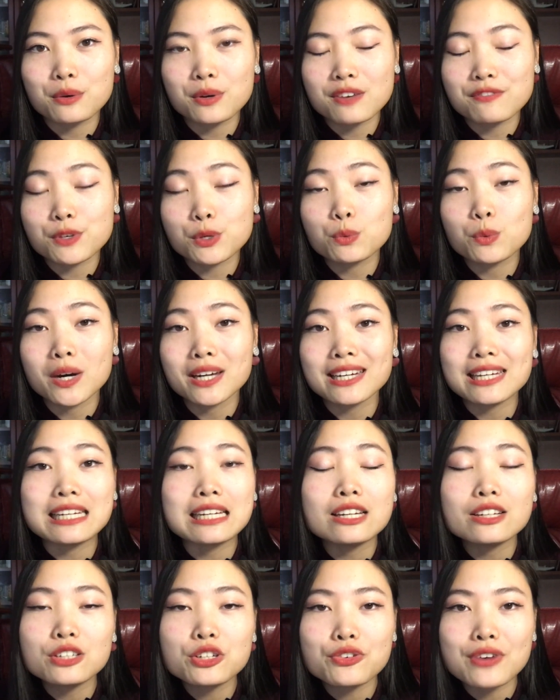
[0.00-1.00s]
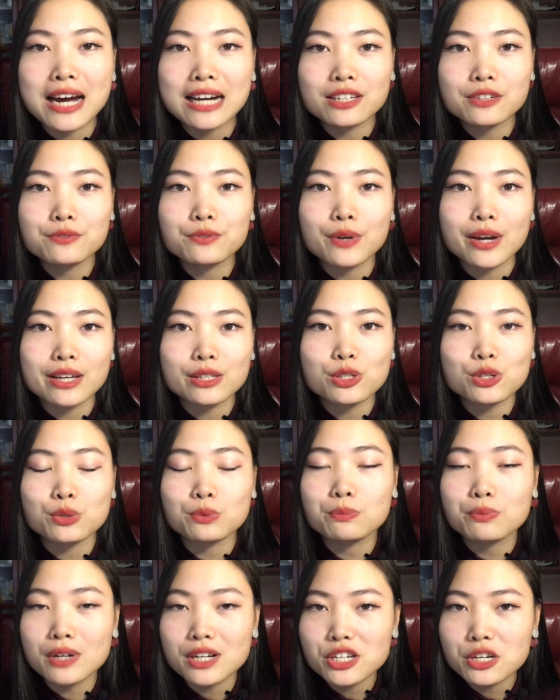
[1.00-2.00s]
If you want an interactive way to
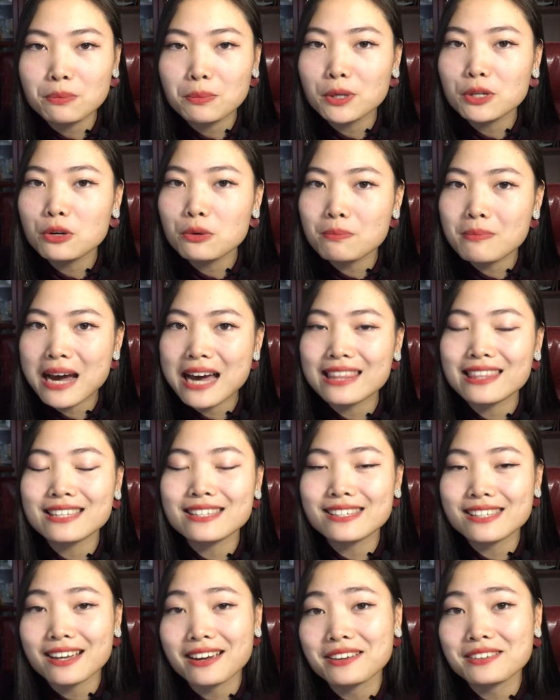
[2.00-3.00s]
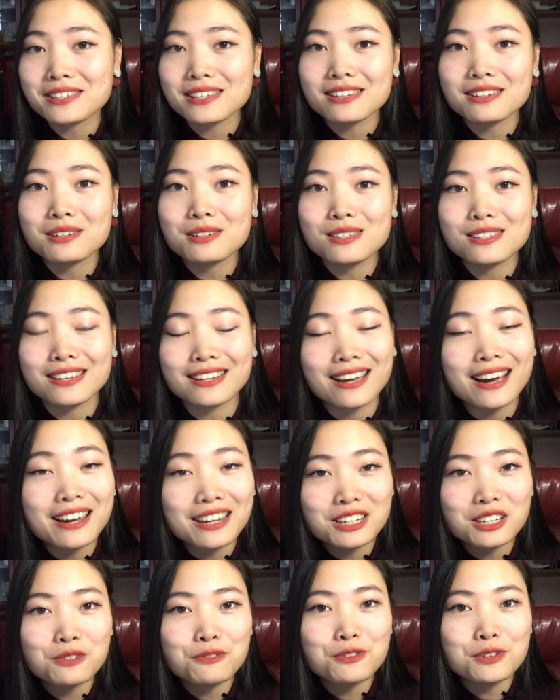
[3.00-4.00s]
brush up on your math and science skills like I
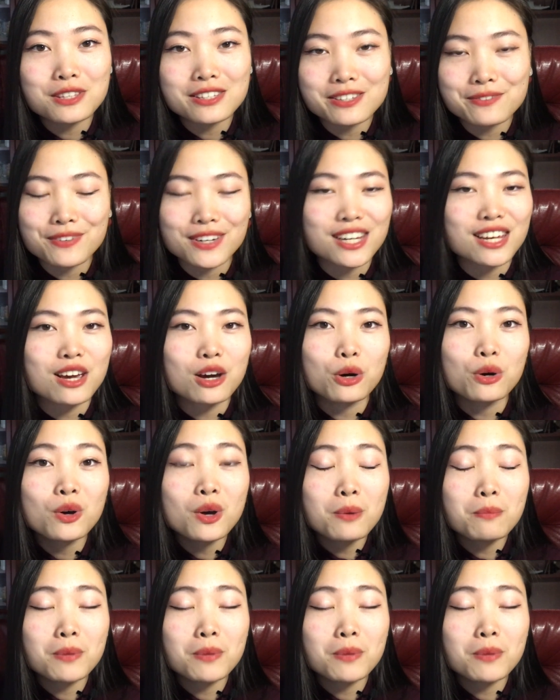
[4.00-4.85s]
did for this video,